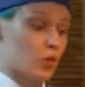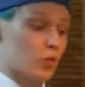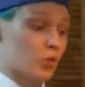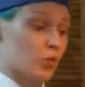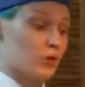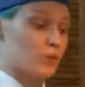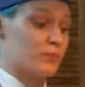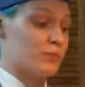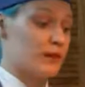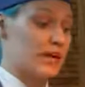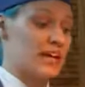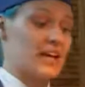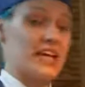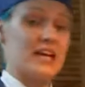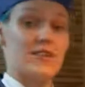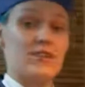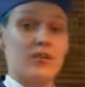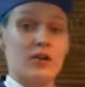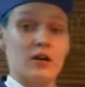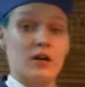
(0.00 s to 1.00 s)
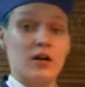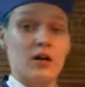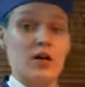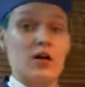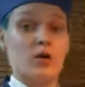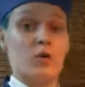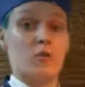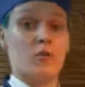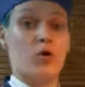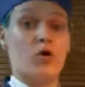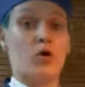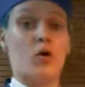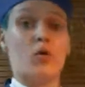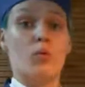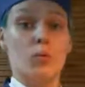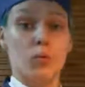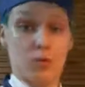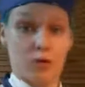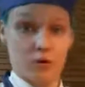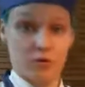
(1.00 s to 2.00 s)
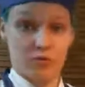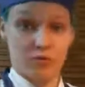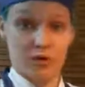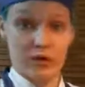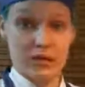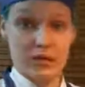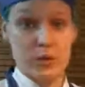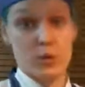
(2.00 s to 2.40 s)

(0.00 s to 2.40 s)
will be even more watery.